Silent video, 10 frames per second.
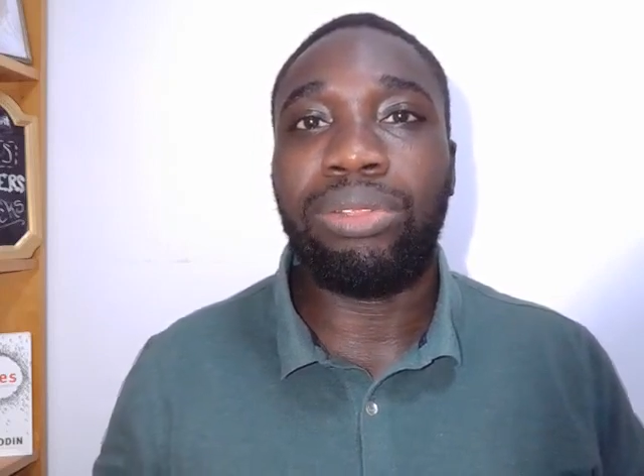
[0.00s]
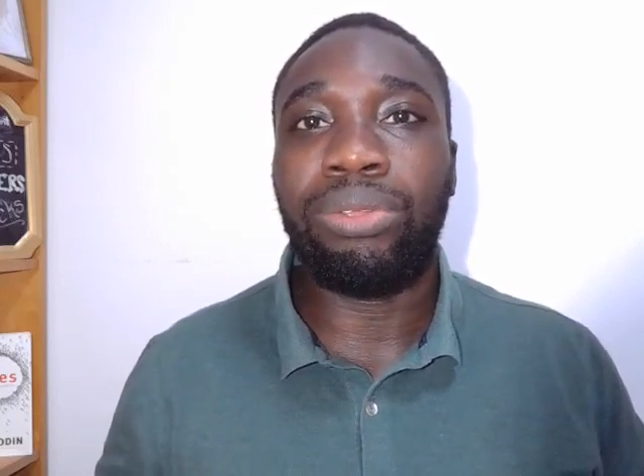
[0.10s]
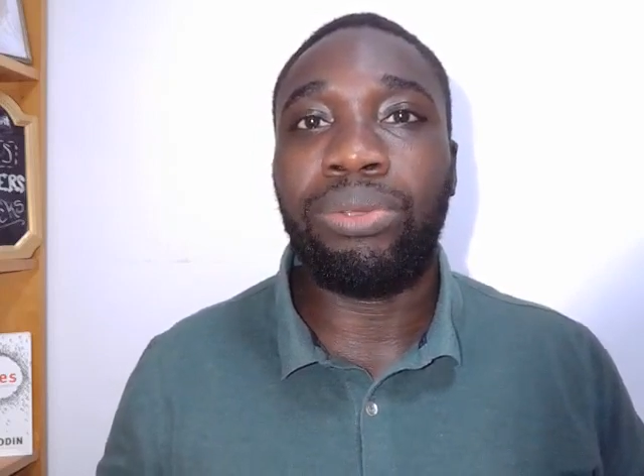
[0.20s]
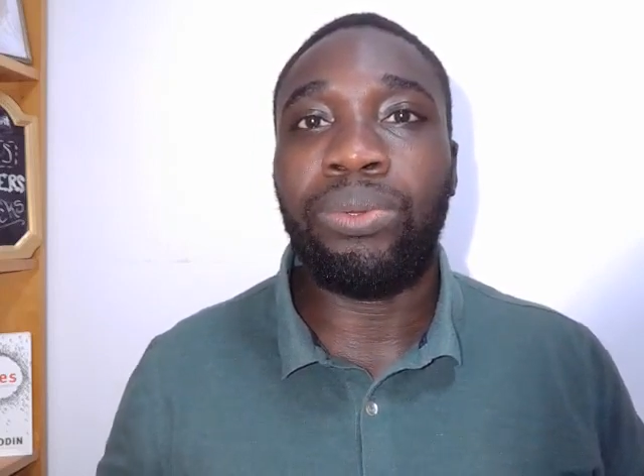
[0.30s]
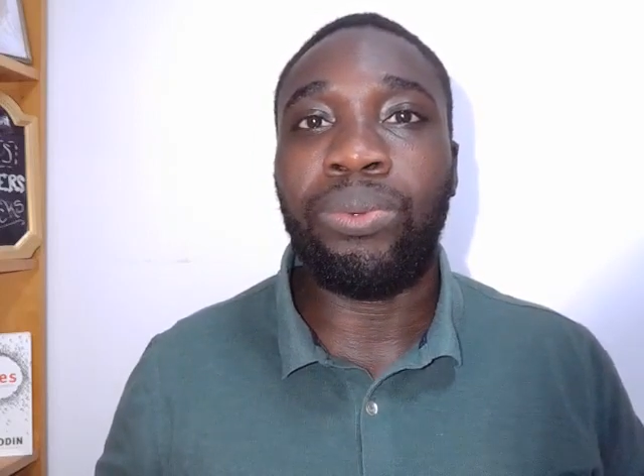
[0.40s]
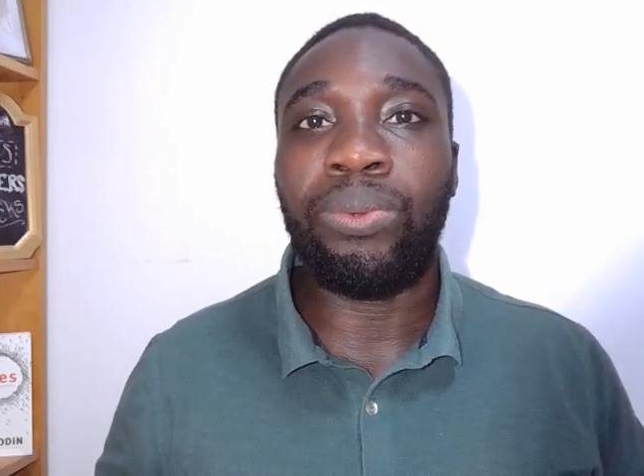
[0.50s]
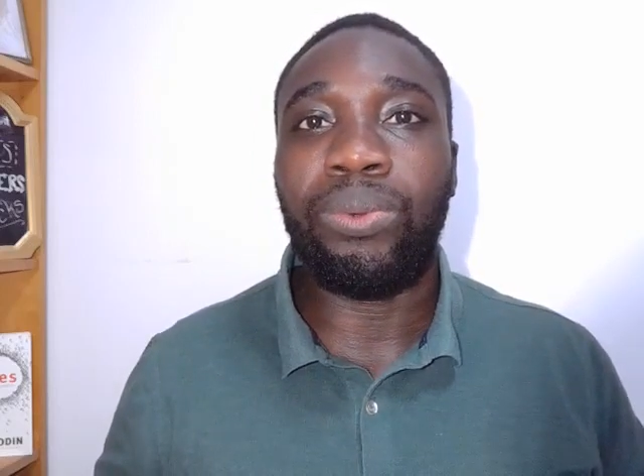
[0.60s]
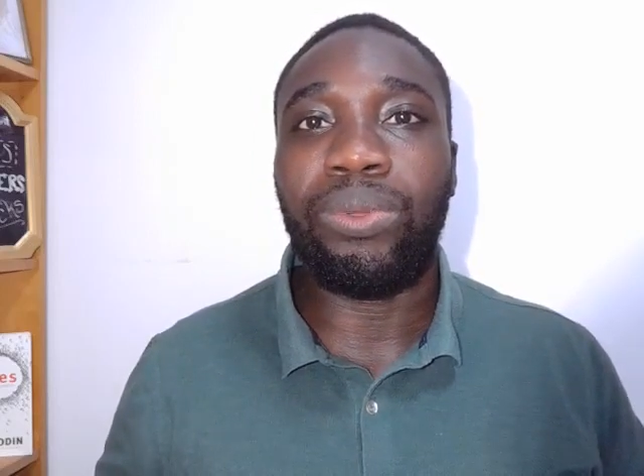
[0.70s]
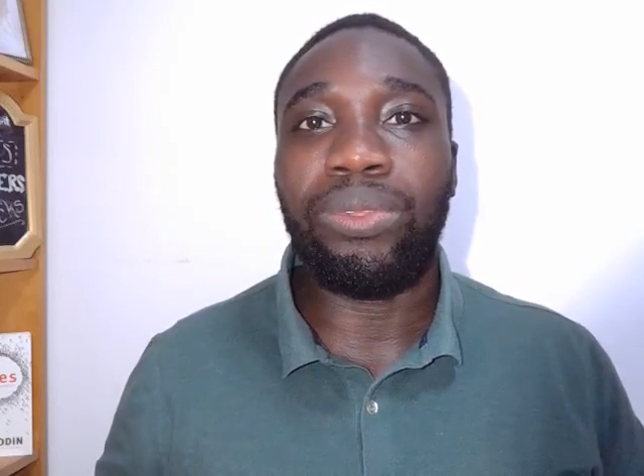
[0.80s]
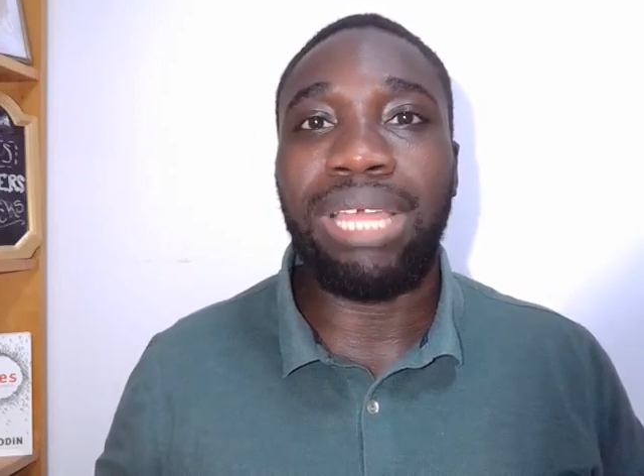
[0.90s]
to
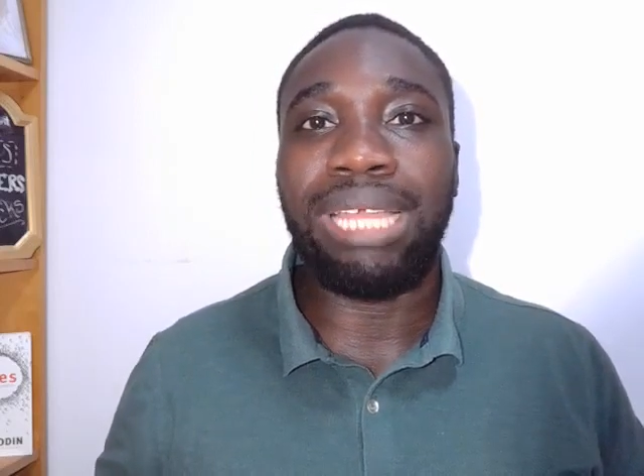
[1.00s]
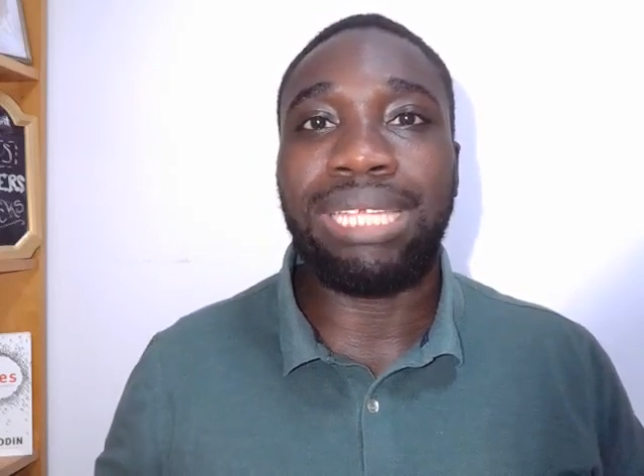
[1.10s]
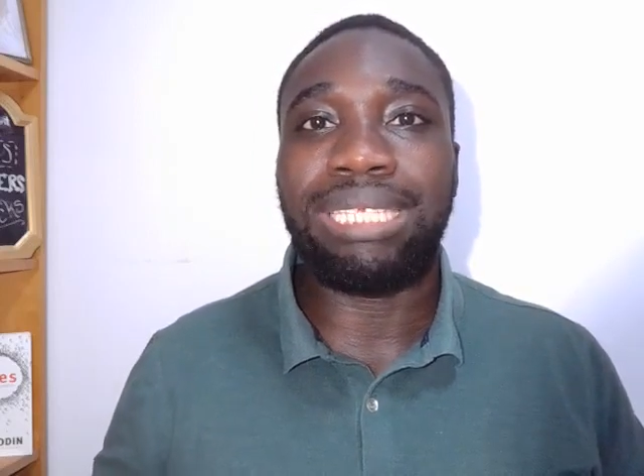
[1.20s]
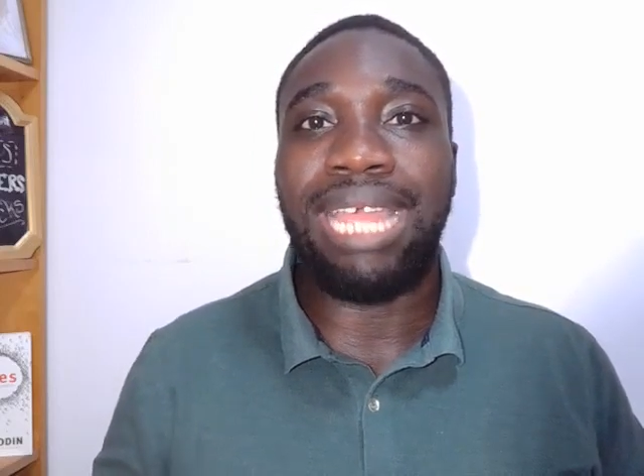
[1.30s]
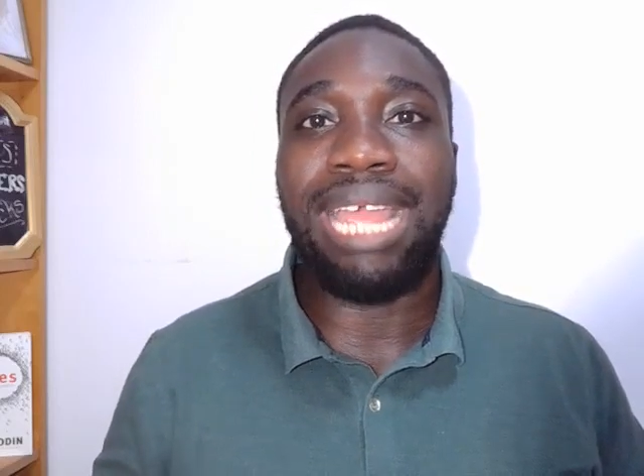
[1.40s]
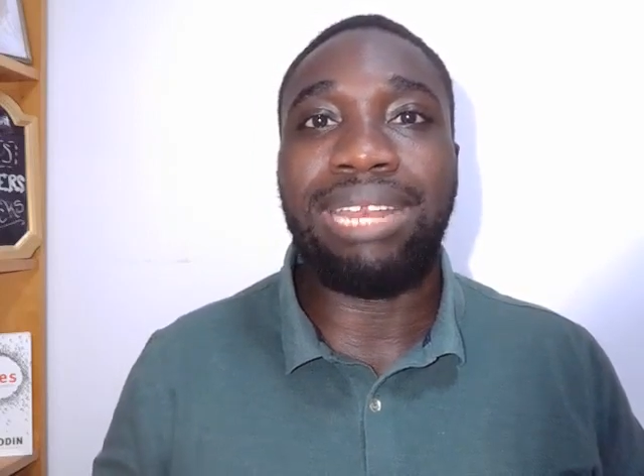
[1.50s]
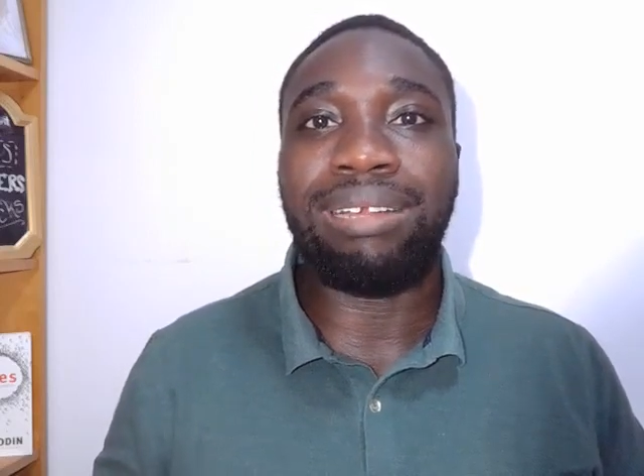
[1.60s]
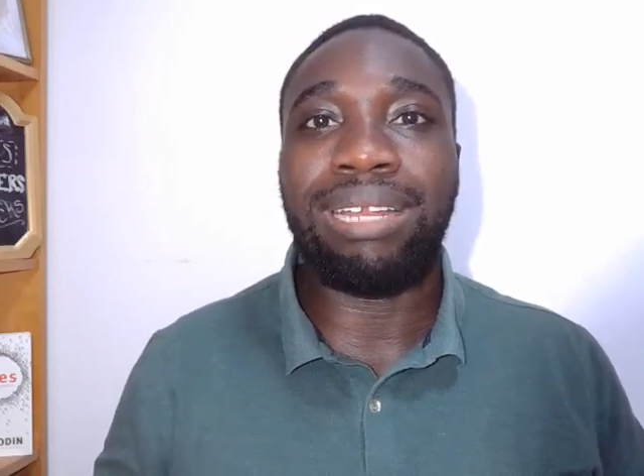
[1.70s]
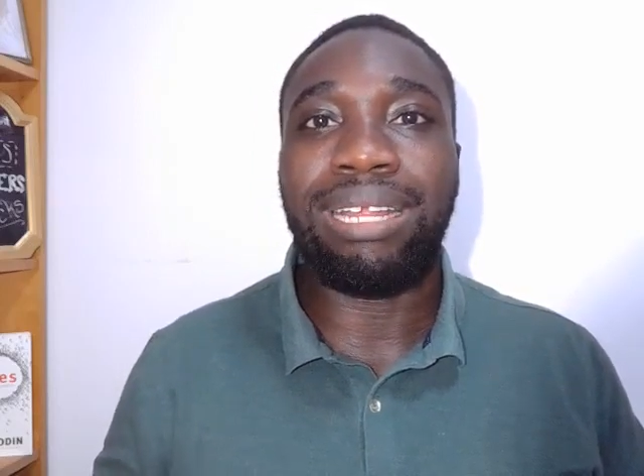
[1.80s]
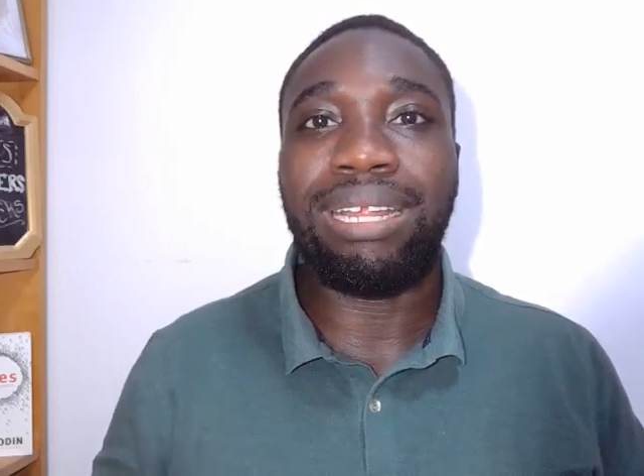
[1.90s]
a
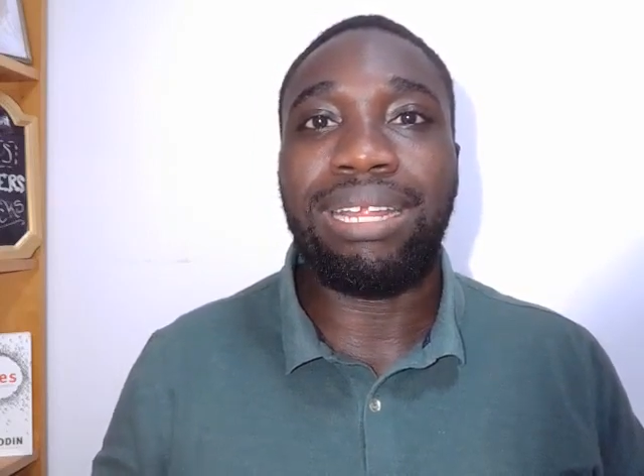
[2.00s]
standard